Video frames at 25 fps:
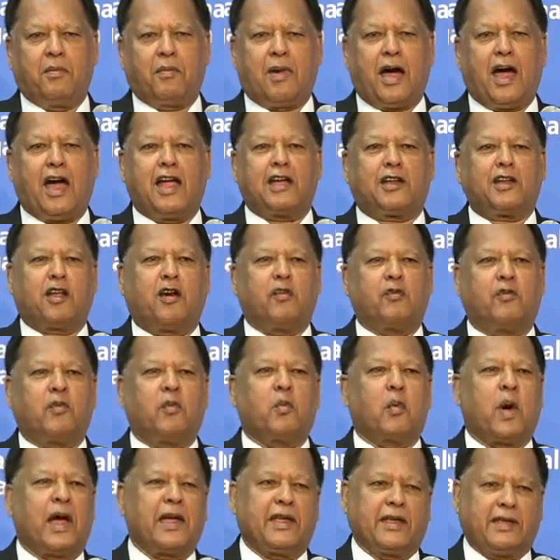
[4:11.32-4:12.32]
part of
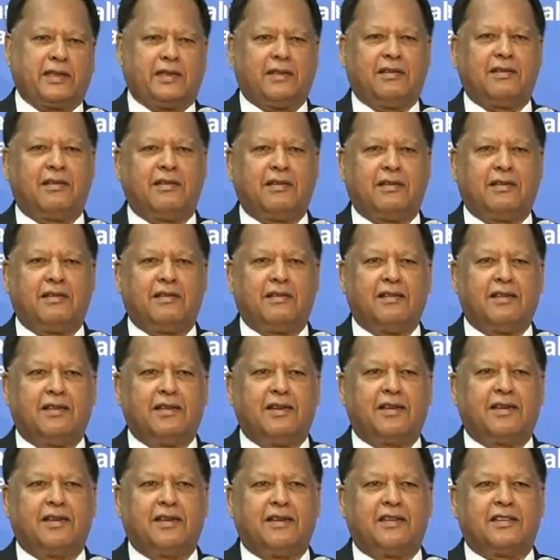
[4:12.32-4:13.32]
why
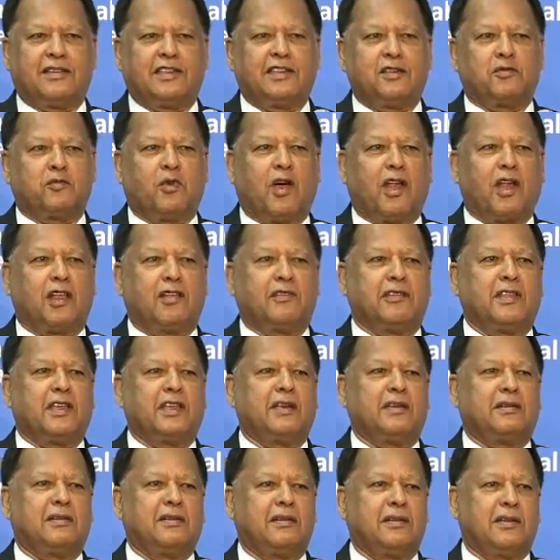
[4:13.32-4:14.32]
it is one of
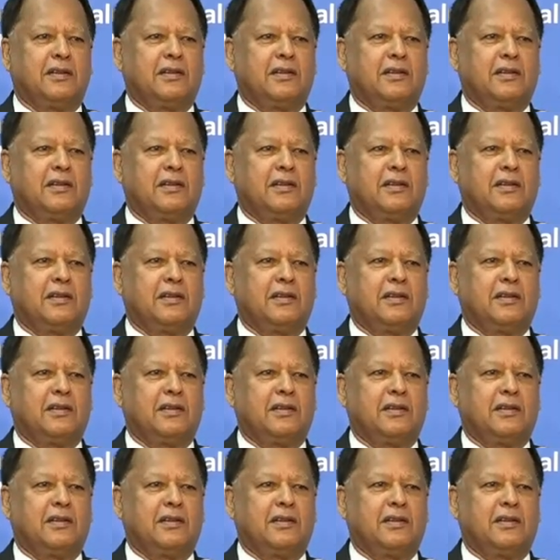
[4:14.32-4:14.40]
the